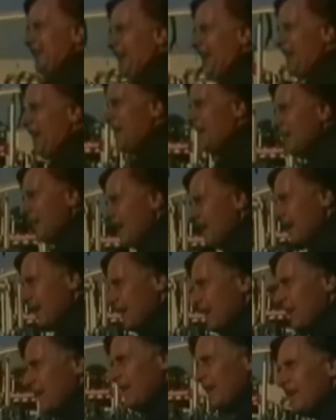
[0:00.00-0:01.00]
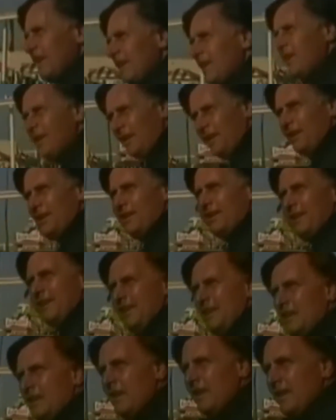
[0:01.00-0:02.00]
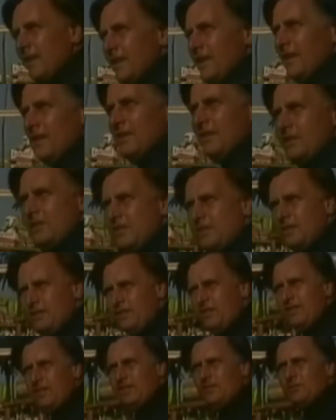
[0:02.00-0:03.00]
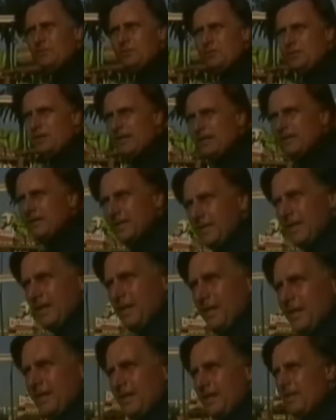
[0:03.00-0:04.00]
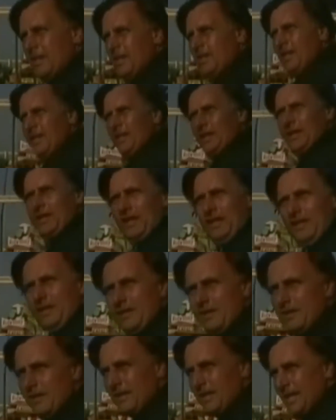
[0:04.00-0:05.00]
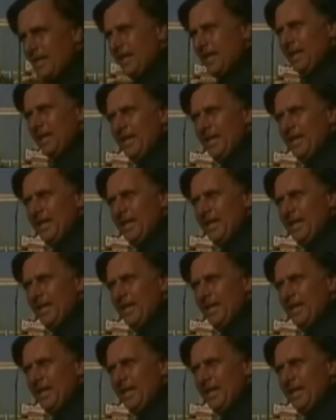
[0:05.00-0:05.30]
purple, ugly alligator thing that can talk, and